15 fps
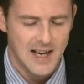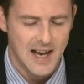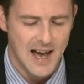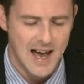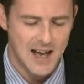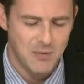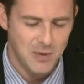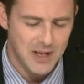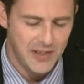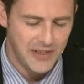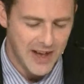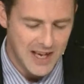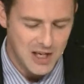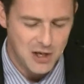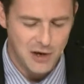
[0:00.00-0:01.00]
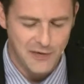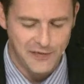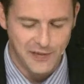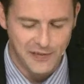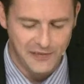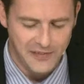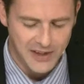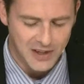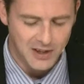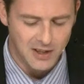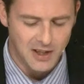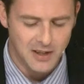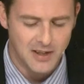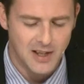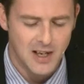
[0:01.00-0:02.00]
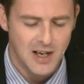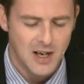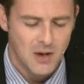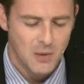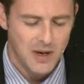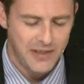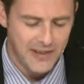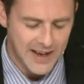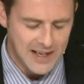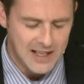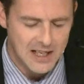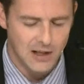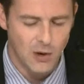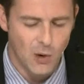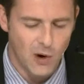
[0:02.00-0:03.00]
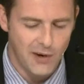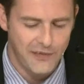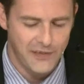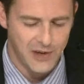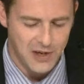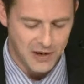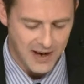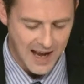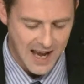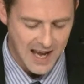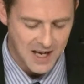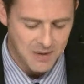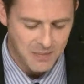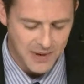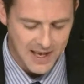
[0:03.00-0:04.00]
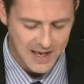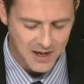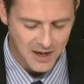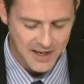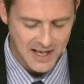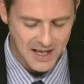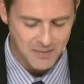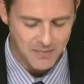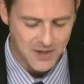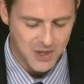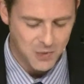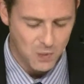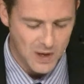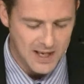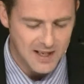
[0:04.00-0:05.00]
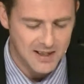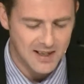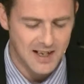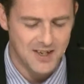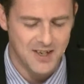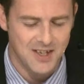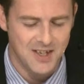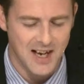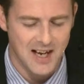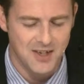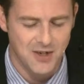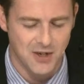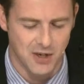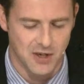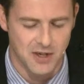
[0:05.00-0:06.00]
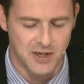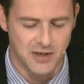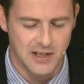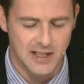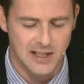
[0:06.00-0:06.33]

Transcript: And we thank you for Phil, and we thank you, Lord, for your hand being on him this week as he's had surgery.